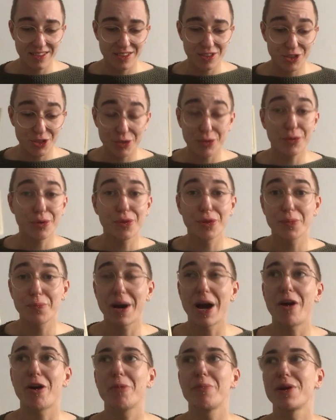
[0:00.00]
truth to
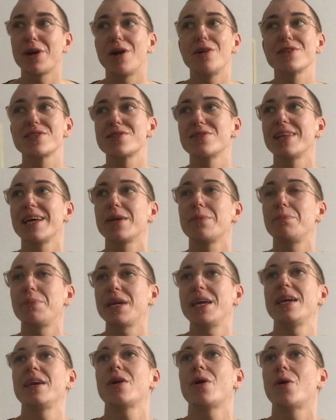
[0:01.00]
power, but also like being